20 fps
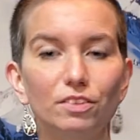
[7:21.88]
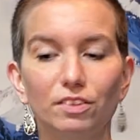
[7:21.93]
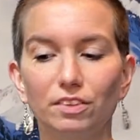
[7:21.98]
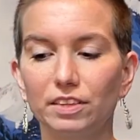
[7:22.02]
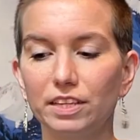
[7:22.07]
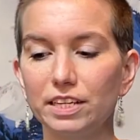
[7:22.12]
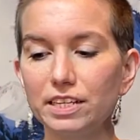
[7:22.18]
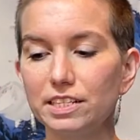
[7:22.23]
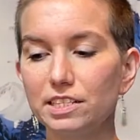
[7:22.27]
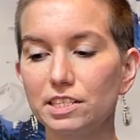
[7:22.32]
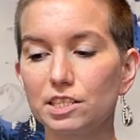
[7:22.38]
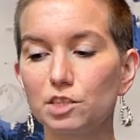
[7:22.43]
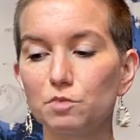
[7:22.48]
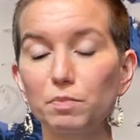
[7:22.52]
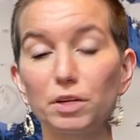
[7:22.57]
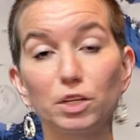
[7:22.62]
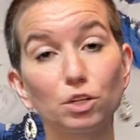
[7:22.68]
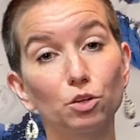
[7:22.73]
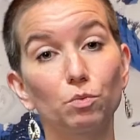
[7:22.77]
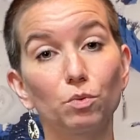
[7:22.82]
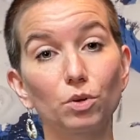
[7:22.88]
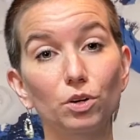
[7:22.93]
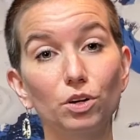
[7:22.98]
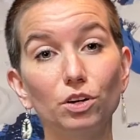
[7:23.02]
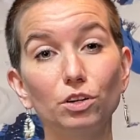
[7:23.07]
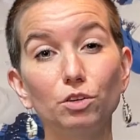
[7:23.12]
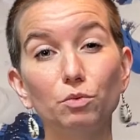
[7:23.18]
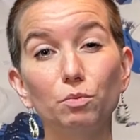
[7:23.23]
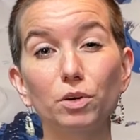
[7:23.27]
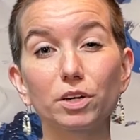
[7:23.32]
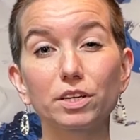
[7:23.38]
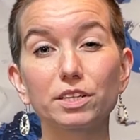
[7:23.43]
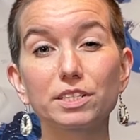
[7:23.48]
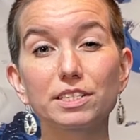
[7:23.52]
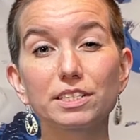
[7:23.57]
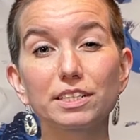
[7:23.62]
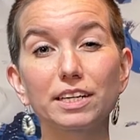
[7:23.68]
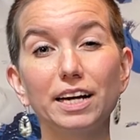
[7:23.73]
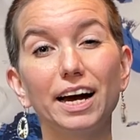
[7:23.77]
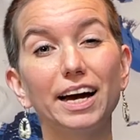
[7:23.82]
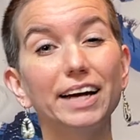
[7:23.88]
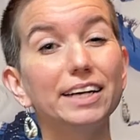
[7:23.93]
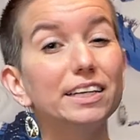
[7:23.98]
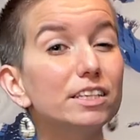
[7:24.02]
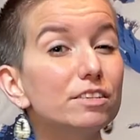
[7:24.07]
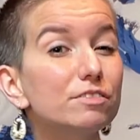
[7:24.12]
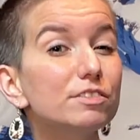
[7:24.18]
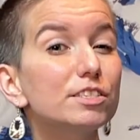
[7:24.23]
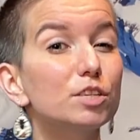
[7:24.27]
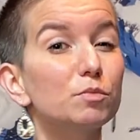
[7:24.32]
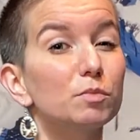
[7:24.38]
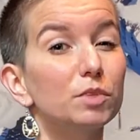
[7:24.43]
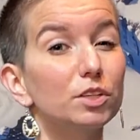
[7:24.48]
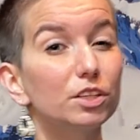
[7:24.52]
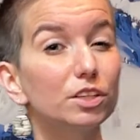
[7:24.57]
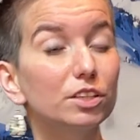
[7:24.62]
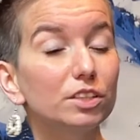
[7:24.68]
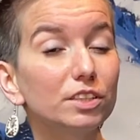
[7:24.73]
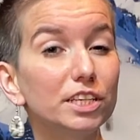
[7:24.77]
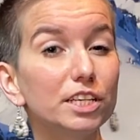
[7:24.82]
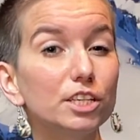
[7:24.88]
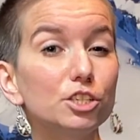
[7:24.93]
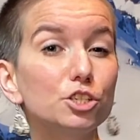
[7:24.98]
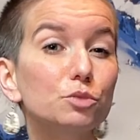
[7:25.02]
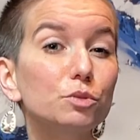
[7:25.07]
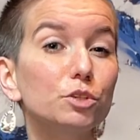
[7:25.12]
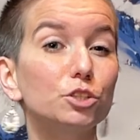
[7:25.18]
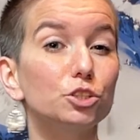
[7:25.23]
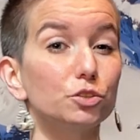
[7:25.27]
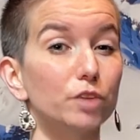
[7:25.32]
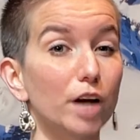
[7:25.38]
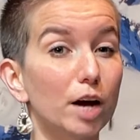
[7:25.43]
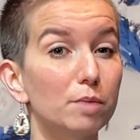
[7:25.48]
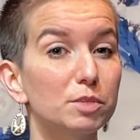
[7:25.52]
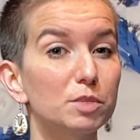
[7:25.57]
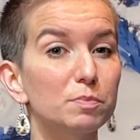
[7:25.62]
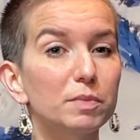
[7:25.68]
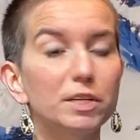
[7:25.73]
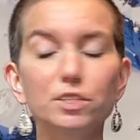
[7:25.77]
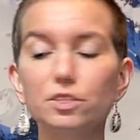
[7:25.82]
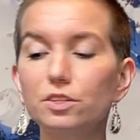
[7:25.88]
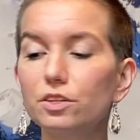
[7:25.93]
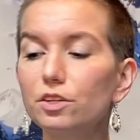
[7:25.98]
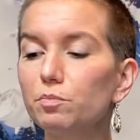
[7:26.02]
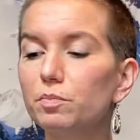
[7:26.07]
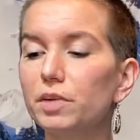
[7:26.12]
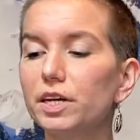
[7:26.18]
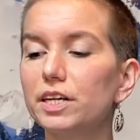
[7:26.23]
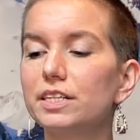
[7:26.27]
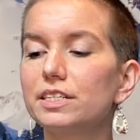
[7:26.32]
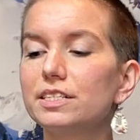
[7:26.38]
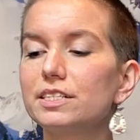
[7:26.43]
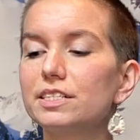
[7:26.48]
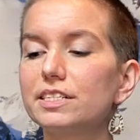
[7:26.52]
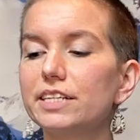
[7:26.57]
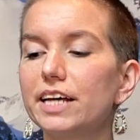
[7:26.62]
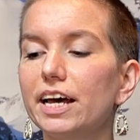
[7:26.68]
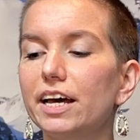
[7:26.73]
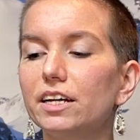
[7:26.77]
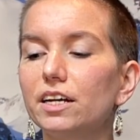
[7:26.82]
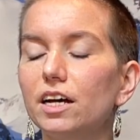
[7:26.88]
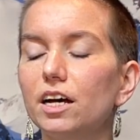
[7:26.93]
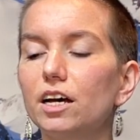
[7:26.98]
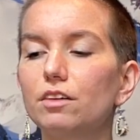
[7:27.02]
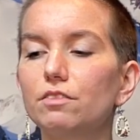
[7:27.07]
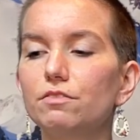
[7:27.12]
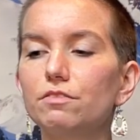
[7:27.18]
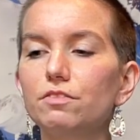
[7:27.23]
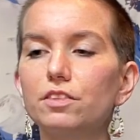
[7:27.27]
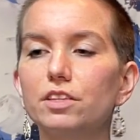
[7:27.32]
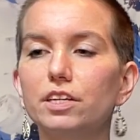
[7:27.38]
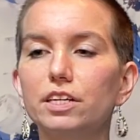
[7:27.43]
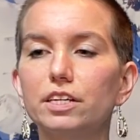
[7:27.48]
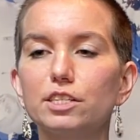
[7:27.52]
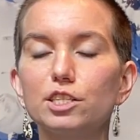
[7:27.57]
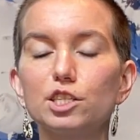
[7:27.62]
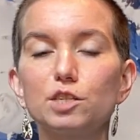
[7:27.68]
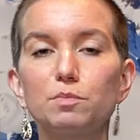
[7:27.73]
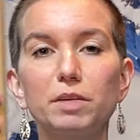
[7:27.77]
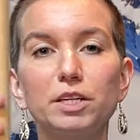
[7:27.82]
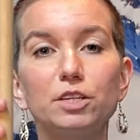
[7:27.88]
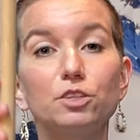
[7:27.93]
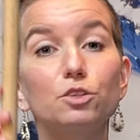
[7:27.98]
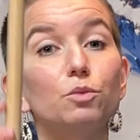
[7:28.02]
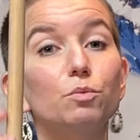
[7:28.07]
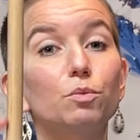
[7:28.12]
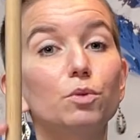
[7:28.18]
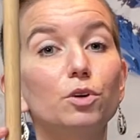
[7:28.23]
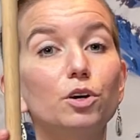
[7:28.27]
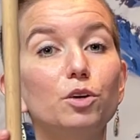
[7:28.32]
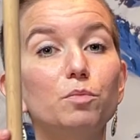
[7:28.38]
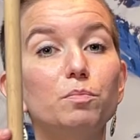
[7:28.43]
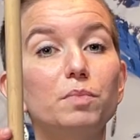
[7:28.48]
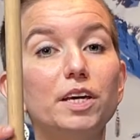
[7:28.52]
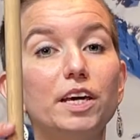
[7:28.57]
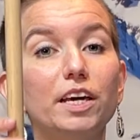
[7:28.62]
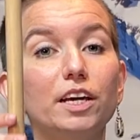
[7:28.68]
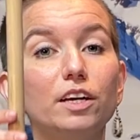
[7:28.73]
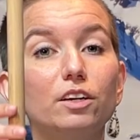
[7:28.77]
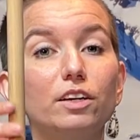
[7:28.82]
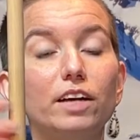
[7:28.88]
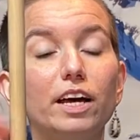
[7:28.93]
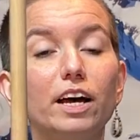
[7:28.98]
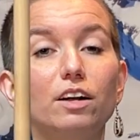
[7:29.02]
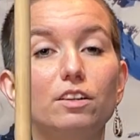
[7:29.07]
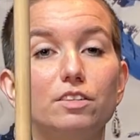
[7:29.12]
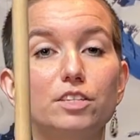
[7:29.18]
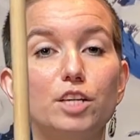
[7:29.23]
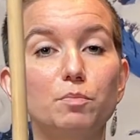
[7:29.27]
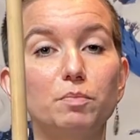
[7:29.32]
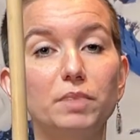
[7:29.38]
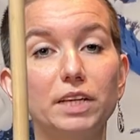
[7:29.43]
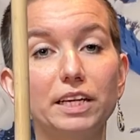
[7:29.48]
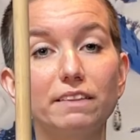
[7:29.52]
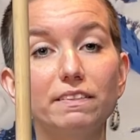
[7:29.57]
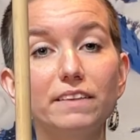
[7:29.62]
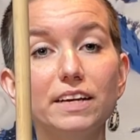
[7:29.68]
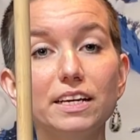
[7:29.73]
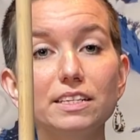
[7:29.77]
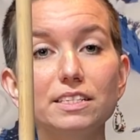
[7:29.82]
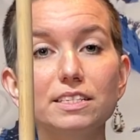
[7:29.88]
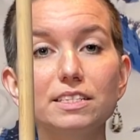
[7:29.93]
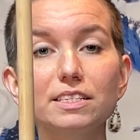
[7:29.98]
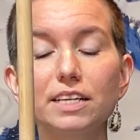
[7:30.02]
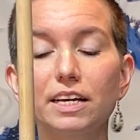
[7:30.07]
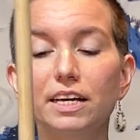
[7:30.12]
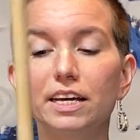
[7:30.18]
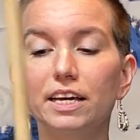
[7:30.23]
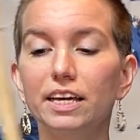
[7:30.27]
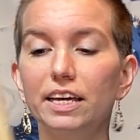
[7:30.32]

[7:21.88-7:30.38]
this spindle whorl works kind of similarly to a drop spindle, but instead of the spindle whorl being held up like this,